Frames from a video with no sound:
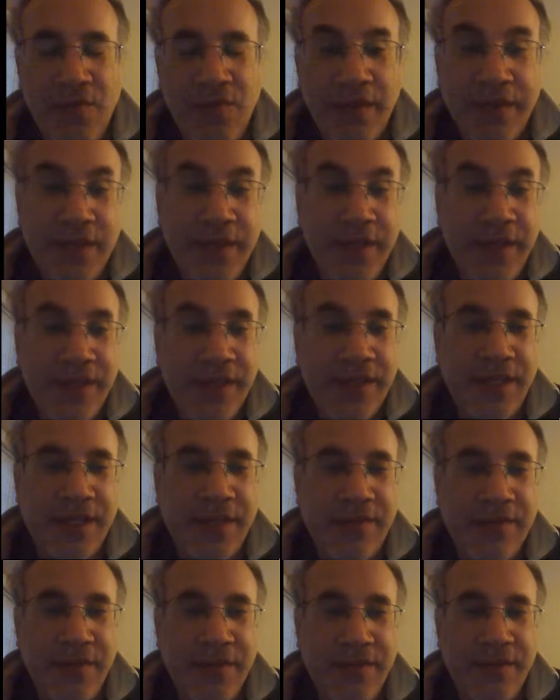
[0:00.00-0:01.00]
One way to
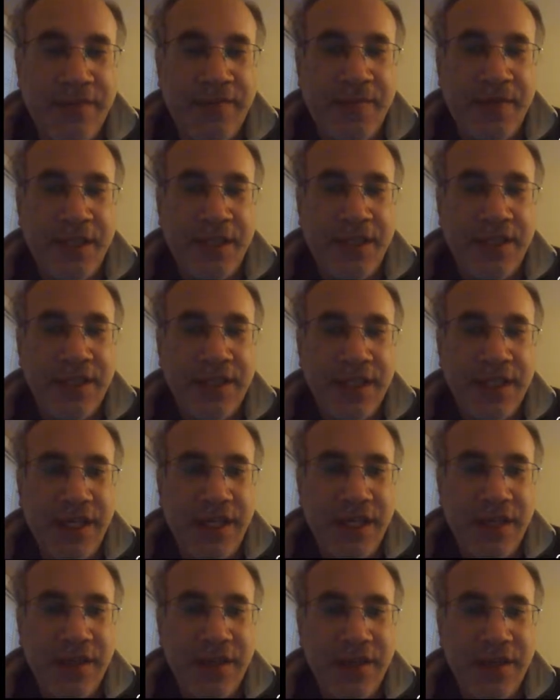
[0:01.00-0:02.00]
solve it would be, let's
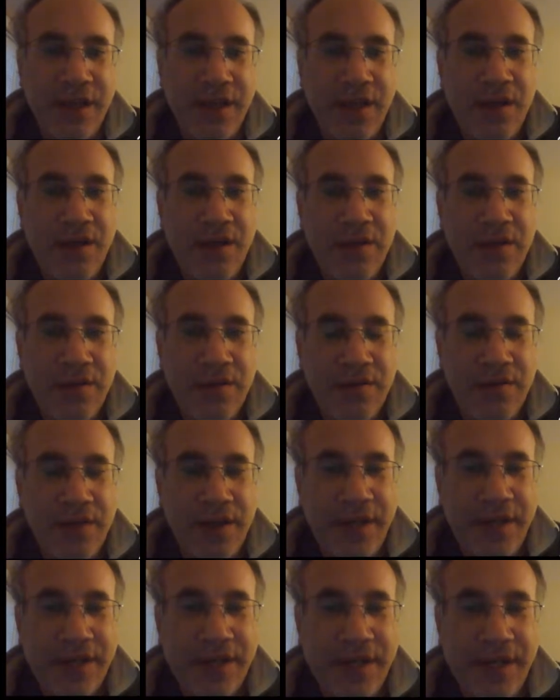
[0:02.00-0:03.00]
say,
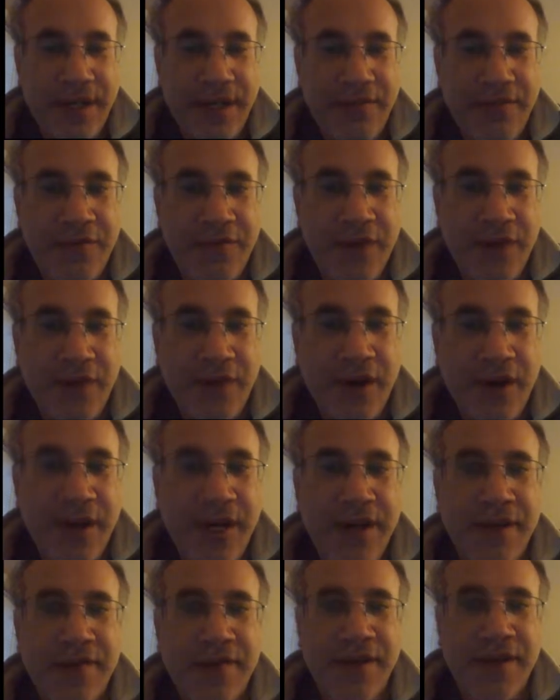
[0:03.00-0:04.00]
instead of
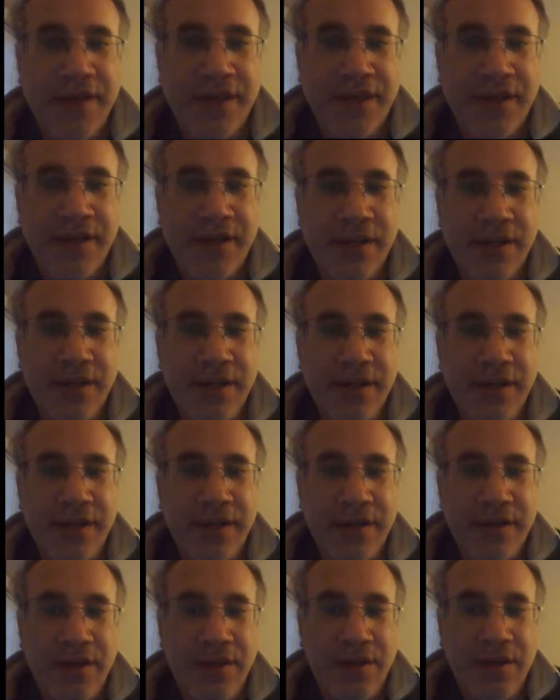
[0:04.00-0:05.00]
requiring a majority,
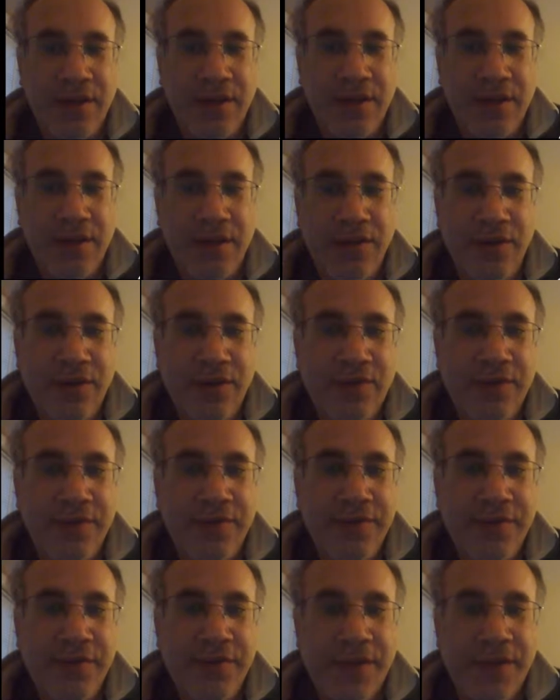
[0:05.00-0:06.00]
you
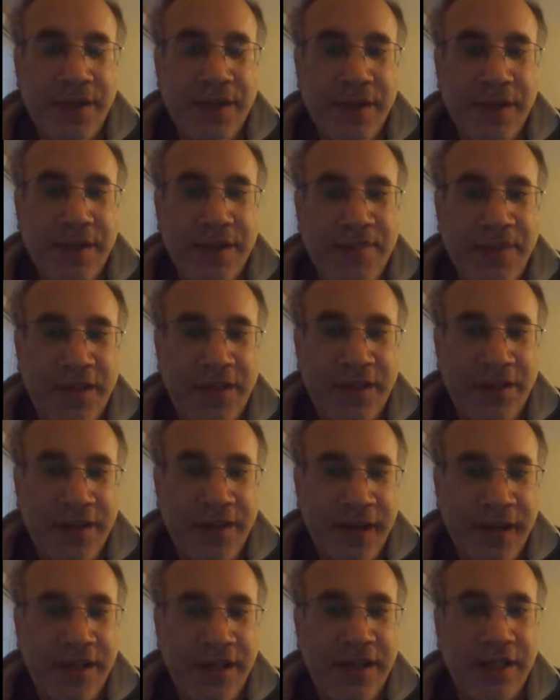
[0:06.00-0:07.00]
only required a
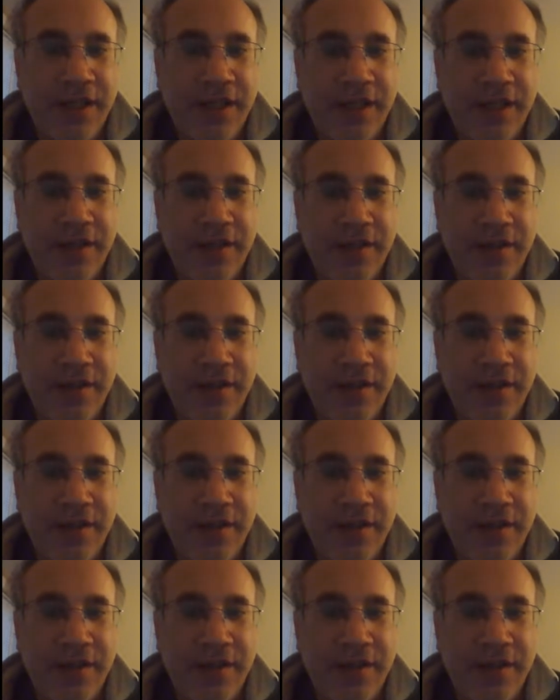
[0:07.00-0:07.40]
plurality.